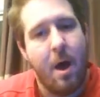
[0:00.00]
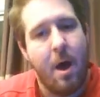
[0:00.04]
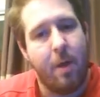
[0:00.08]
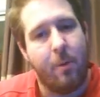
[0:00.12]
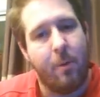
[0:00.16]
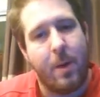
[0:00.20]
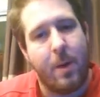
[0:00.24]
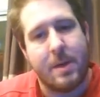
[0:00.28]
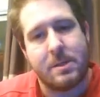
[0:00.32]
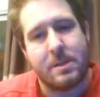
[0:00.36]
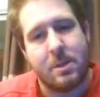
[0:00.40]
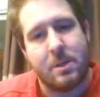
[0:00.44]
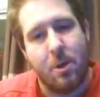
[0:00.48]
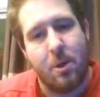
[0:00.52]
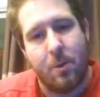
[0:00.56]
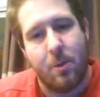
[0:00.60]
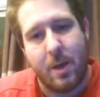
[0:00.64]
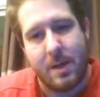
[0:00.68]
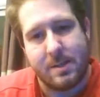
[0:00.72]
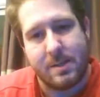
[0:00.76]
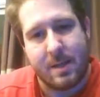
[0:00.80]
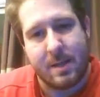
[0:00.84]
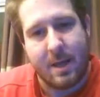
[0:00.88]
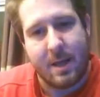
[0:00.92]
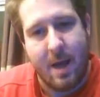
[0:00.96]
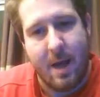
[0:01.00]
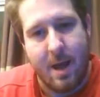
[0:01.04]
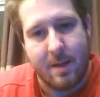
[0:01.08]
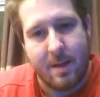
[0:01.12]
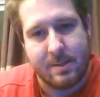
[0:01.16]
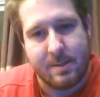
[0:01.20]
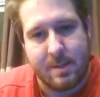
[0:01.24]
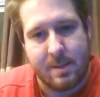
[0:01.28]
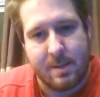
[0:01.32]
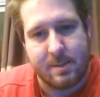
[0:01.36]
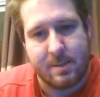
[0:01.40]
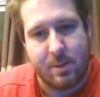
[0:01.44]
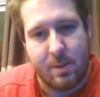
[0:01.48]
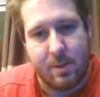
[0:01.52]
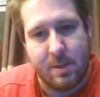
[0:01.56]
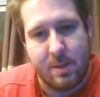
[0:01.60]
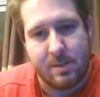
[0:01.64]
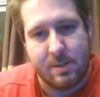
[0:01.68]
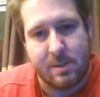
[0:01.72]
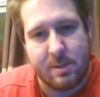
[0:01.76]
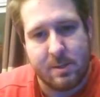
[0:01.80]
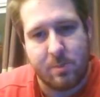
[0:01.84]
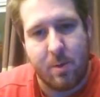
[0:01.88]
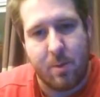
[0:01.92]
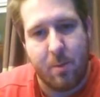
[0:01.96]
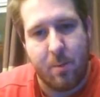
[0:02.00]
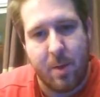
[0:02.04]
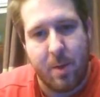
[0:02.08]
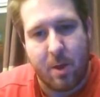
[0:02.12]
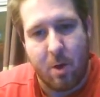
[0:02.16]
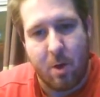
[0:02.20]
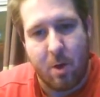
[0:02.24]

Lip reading: otherwise known as the constant. So this is what we